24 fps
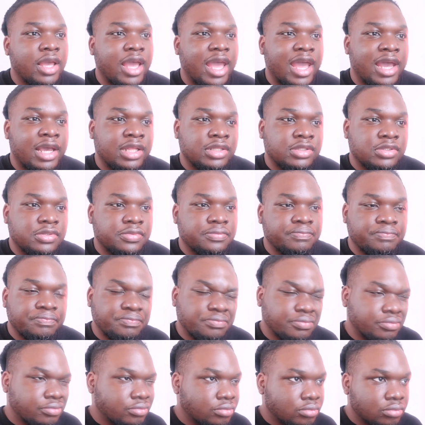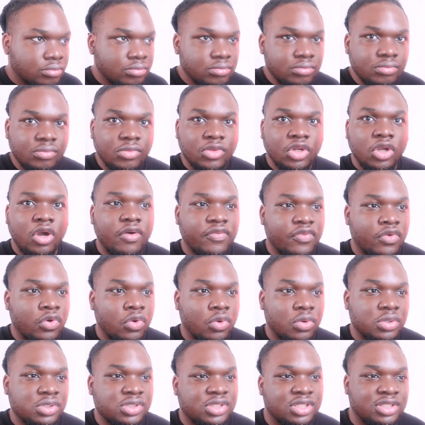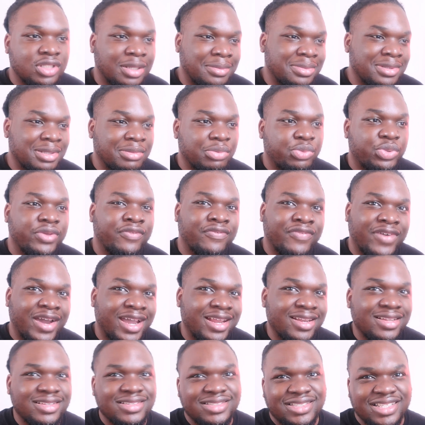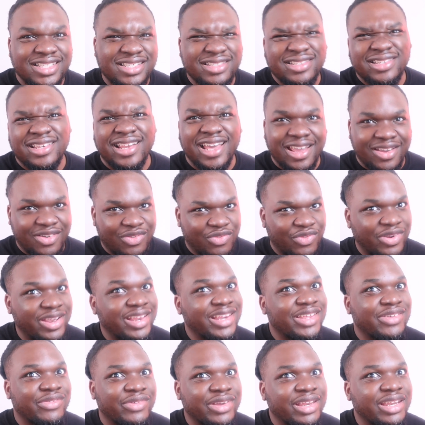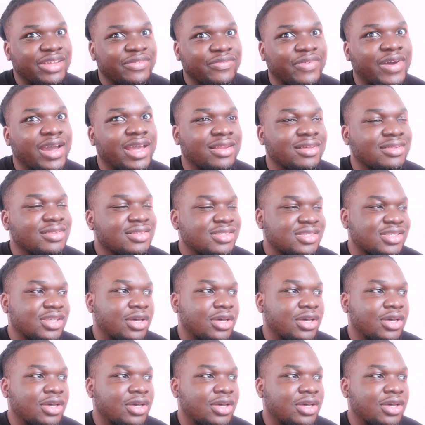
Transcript: And of course, WWE violence isn't like really, really violent.